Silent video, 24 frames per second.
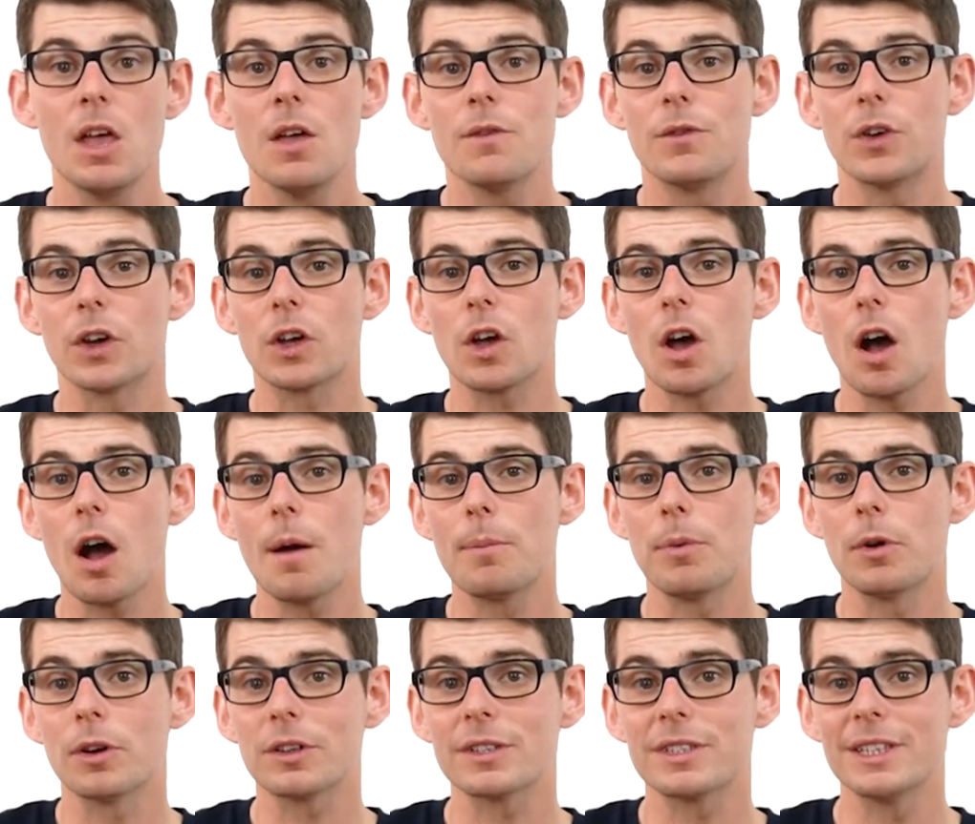The
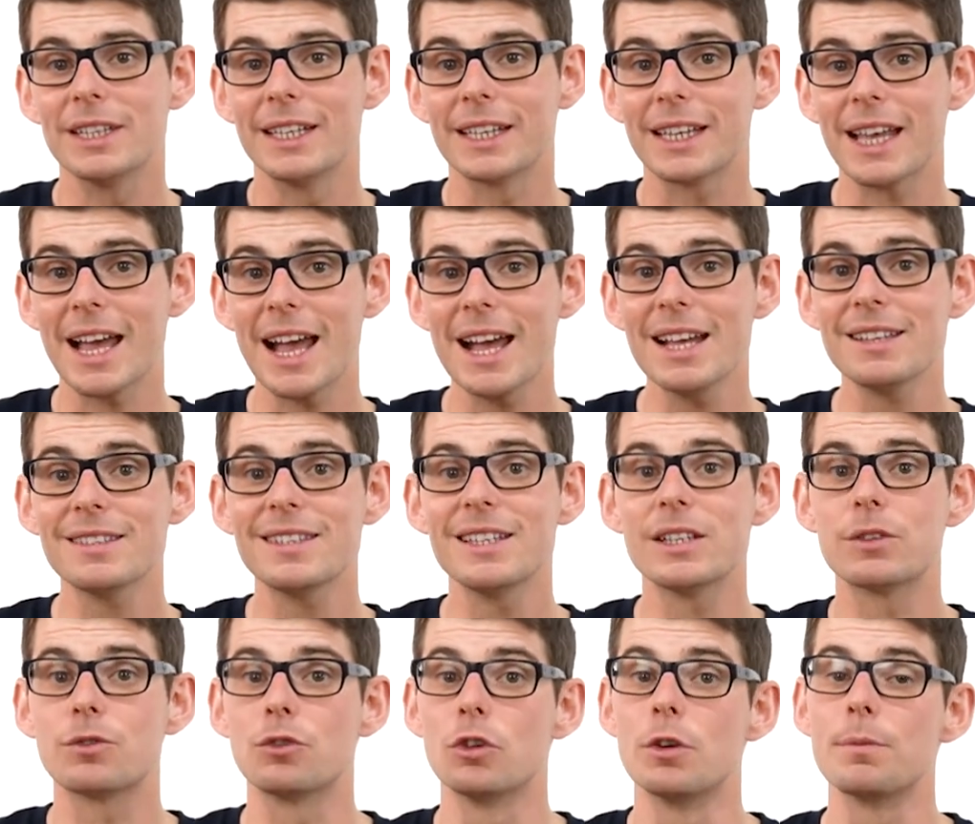carboxylic
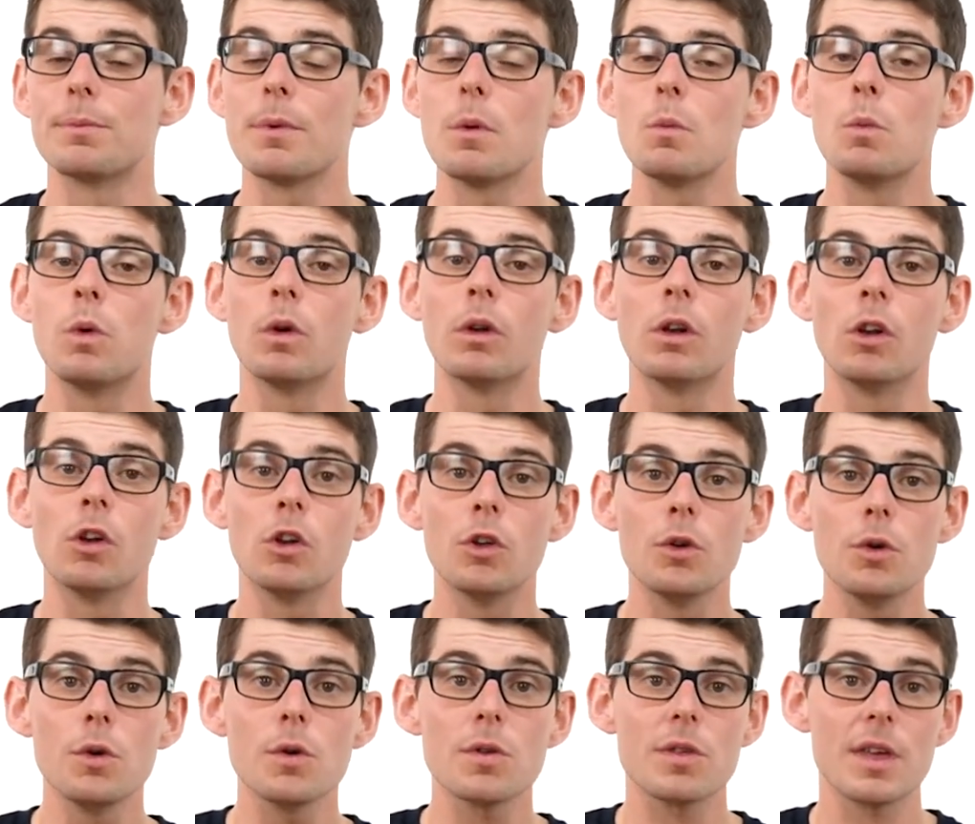acid group will
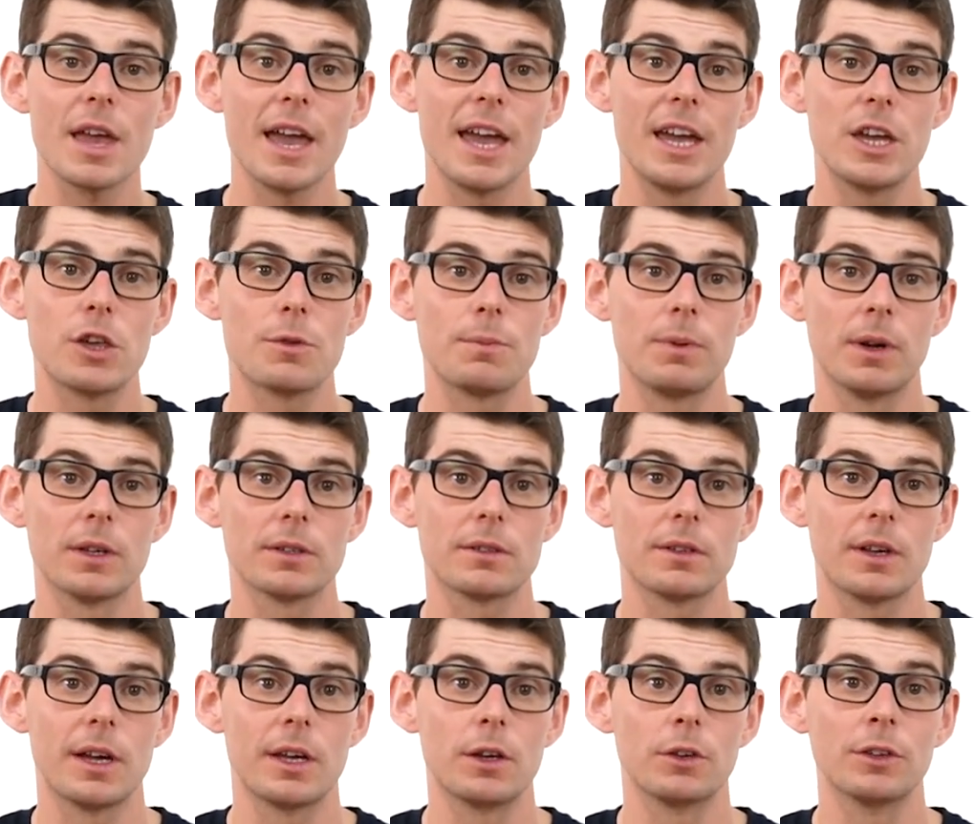lose a H+
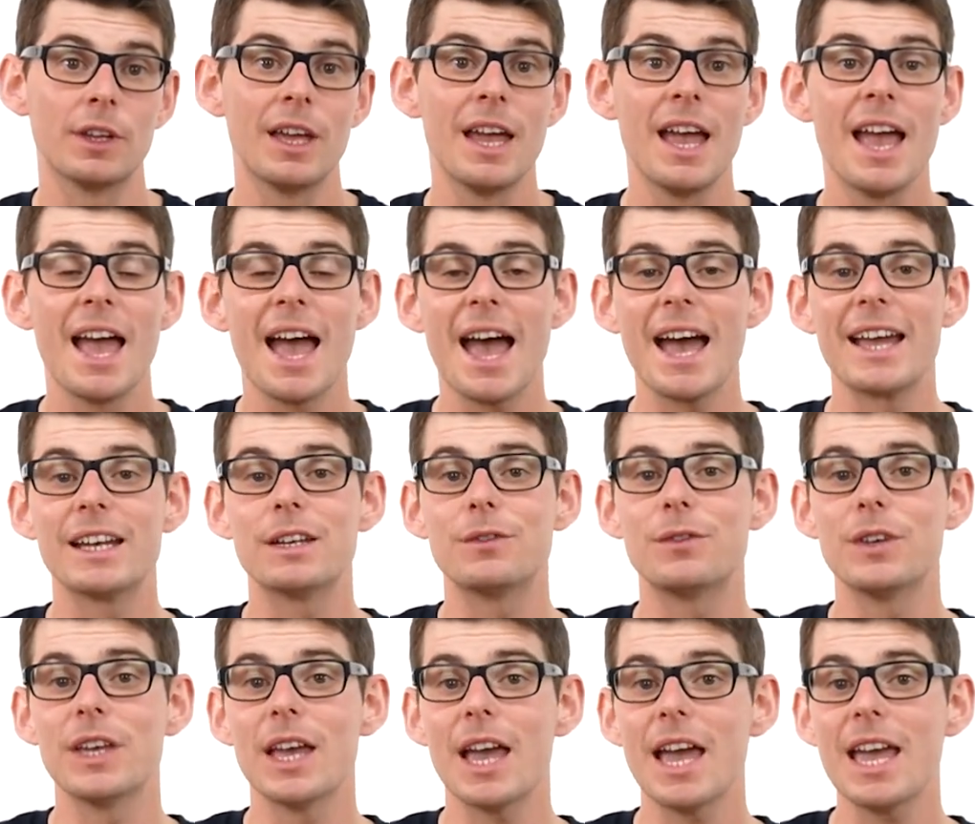ion and
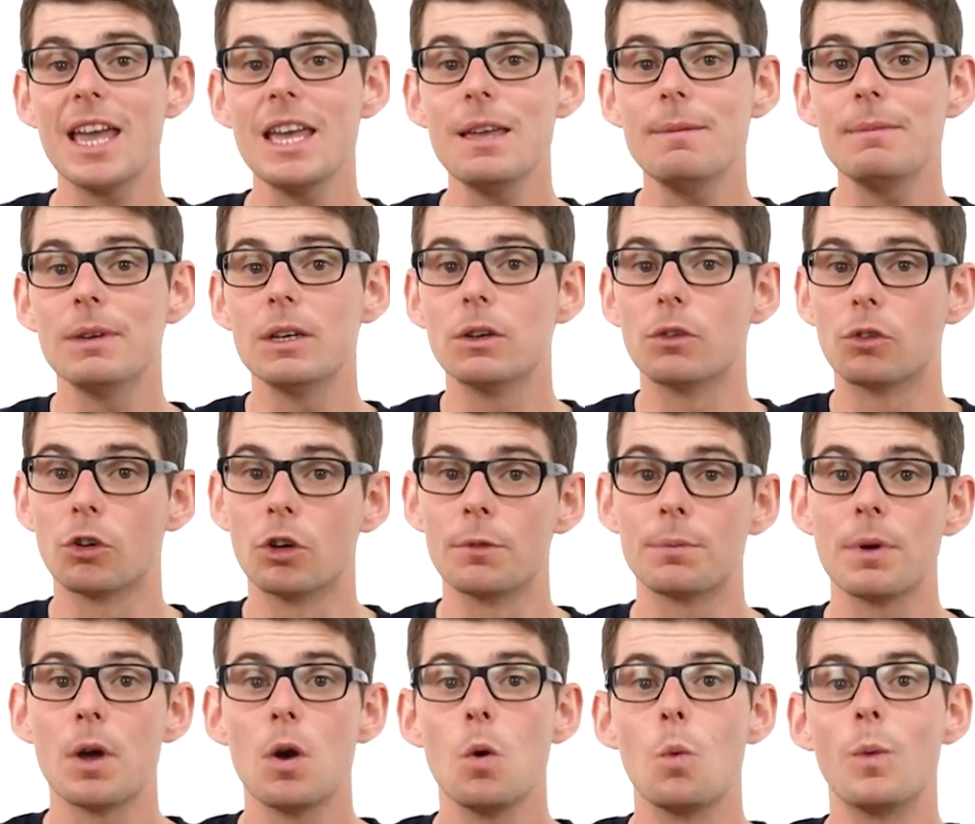the amine
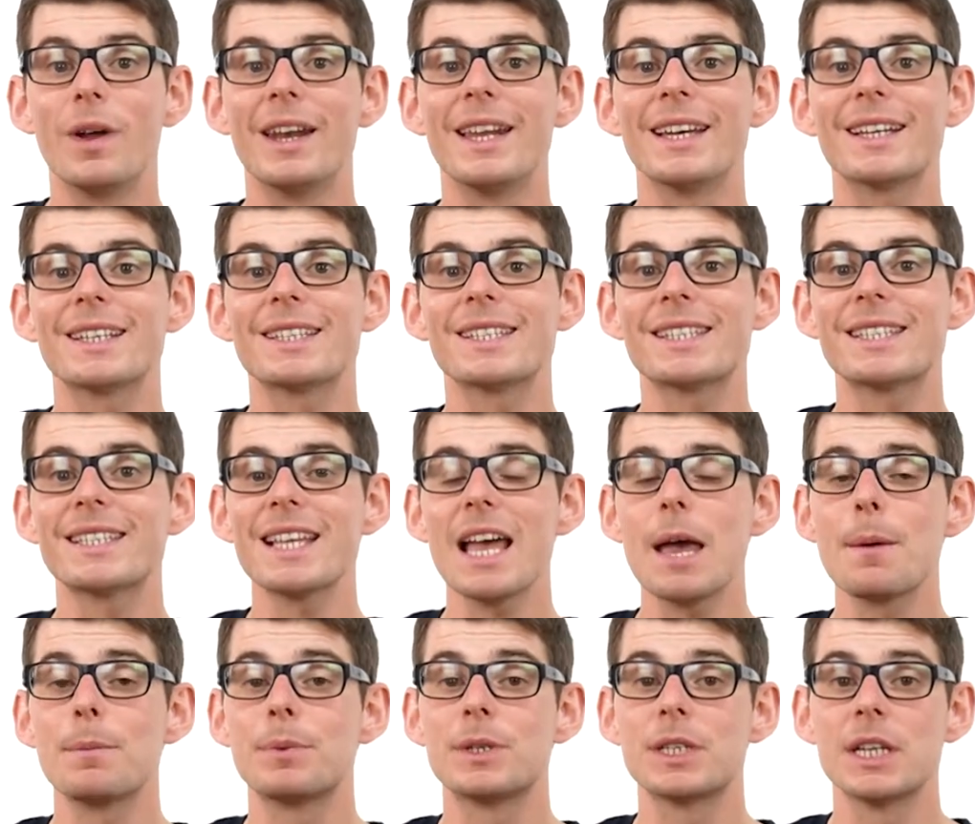group will
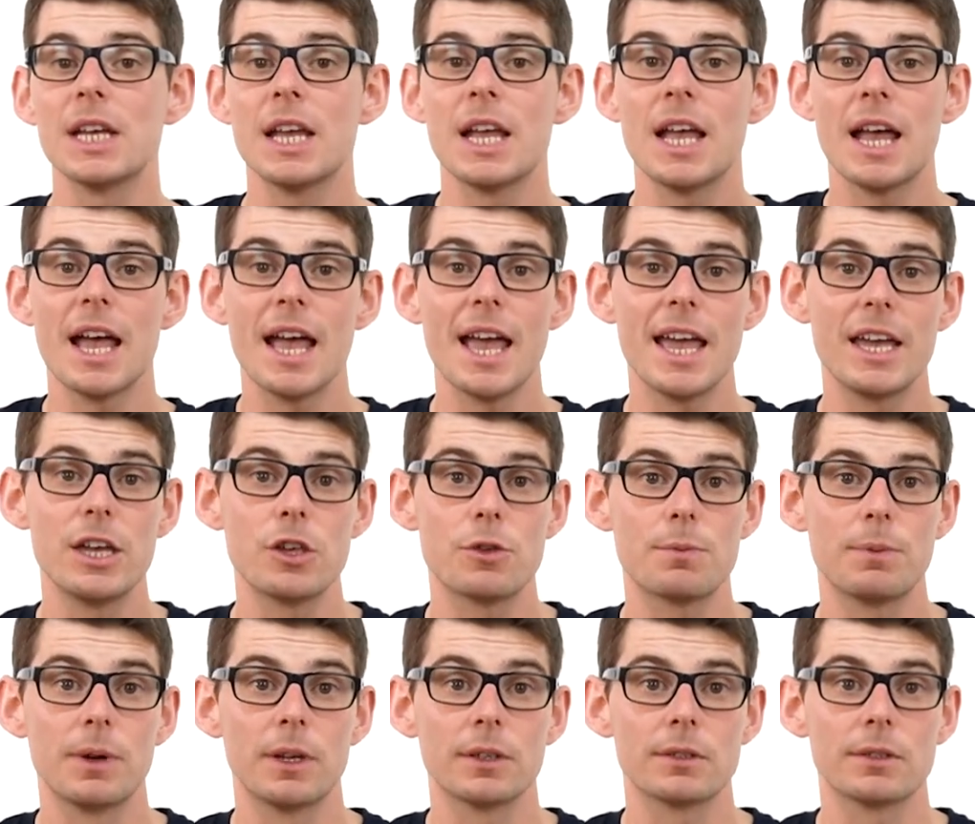accept a
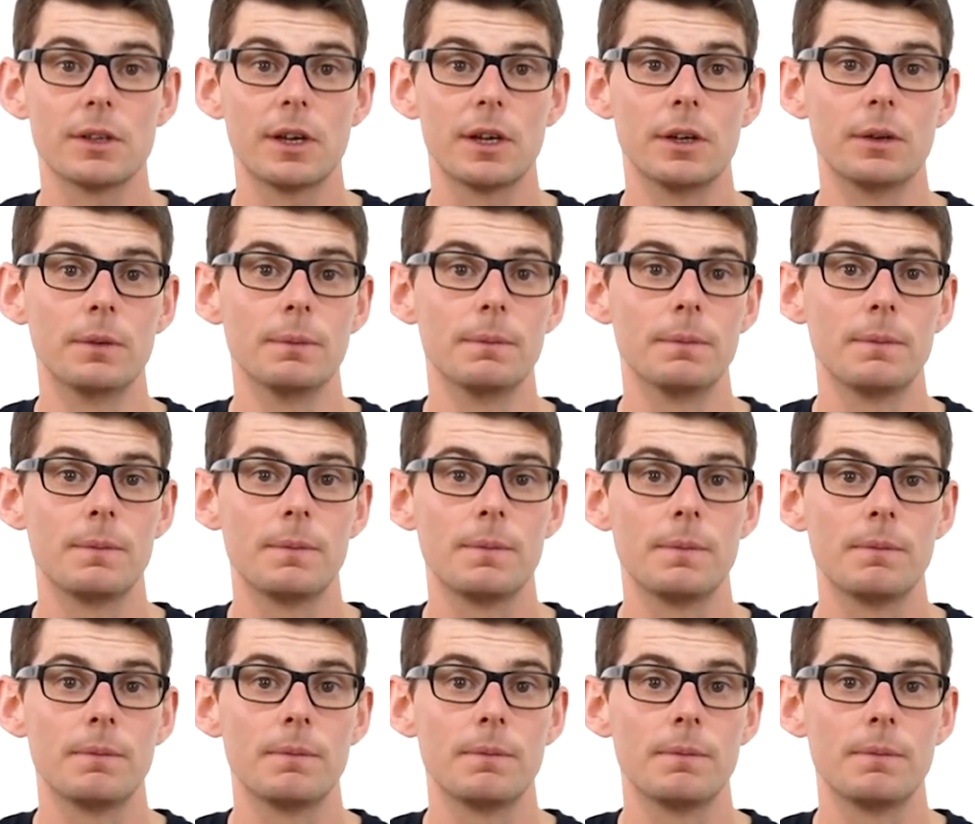H+ ion.